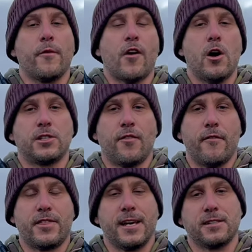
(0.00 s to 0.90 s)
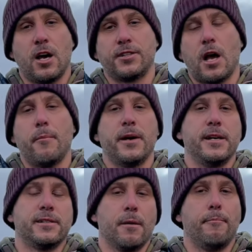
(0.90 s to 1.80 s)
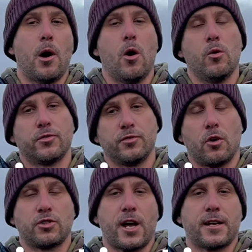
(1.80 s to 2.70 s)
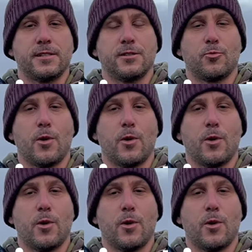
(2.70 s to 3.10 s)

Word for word: with a host of other things like dummies and bowls and dog jackets as